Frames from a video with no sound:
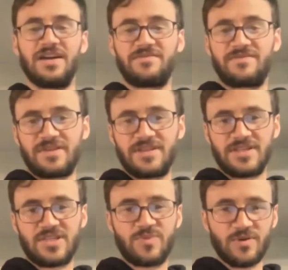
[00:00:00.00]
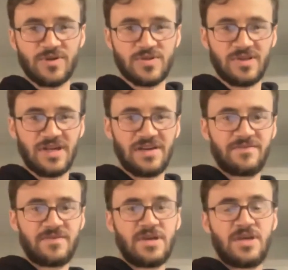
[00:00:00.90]
life, the spiritual
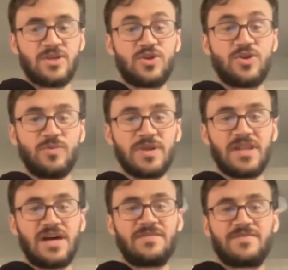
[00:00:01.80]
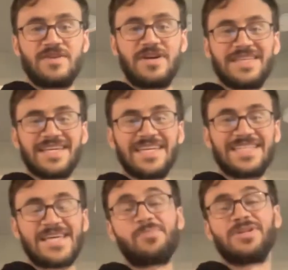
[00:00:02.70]
life, the human life, the
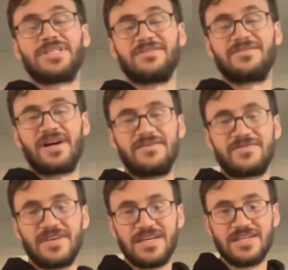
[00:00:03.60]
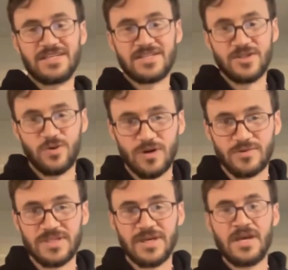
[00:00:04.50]
contemplative life is,
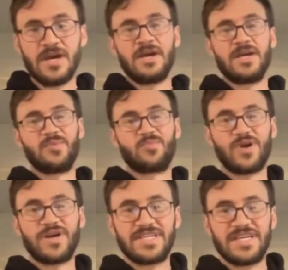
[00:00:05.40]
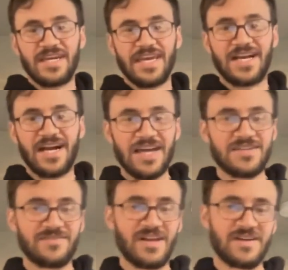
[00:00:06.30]
quote, embracing a
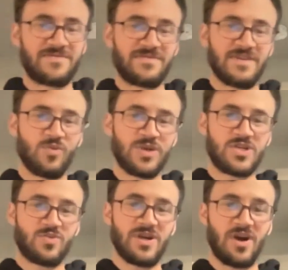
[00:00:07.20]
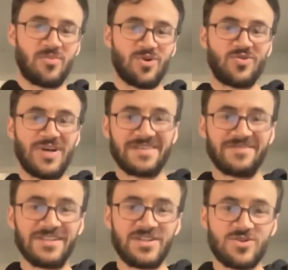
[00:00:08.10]
kind of life in which we are
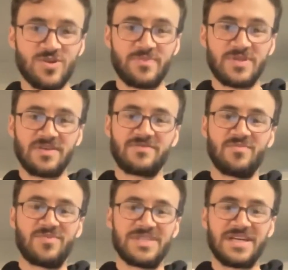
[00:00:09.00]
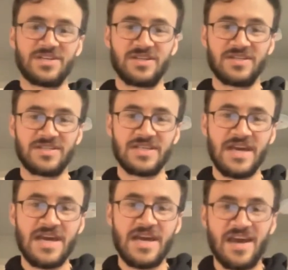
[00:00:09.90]
progressively stripped from possessions
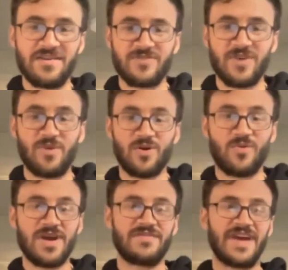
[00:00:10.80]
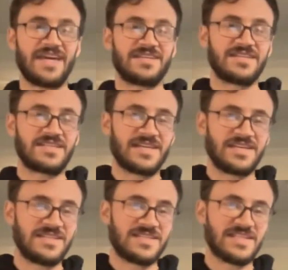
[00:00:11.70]
and from our way of handling
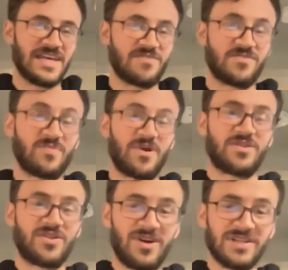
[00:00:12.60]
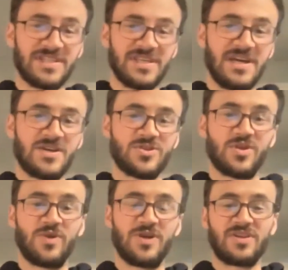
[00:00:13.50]
things and from our thought, so
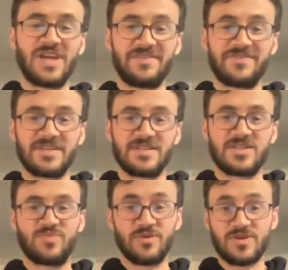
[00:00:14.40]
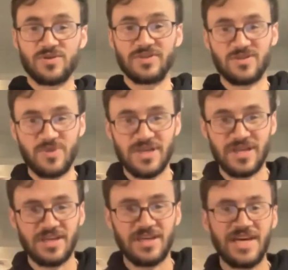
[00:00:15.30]
that we are left, spiritually
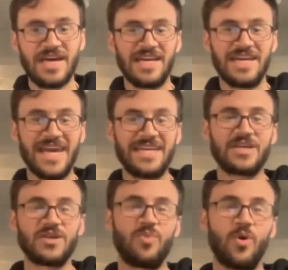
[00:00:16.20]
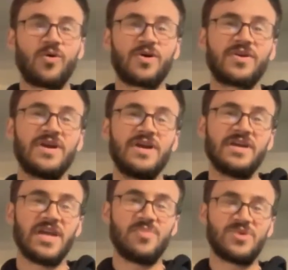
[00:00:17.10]
speaking, naked and poor
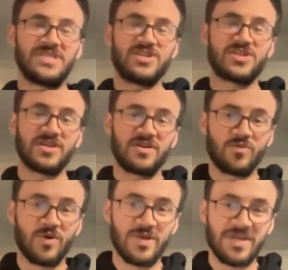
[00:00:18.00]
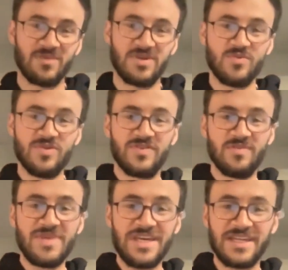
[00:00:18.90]
in a position where we can be moved
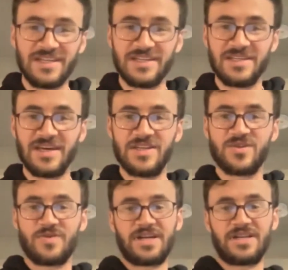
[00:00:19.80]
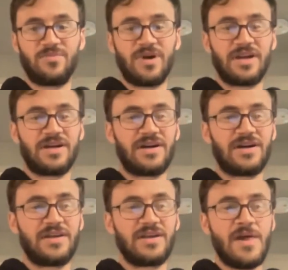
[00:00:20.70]
immediately and directly by
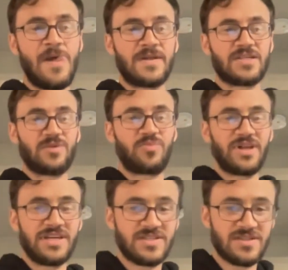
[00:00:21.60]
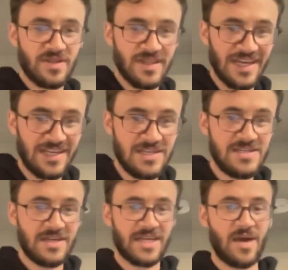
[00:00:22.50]
God to the place that
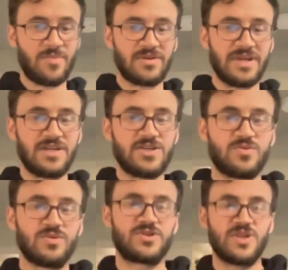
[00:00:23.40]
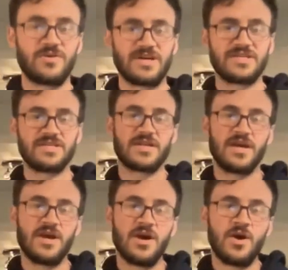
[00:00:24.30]
He, capital H, will show us,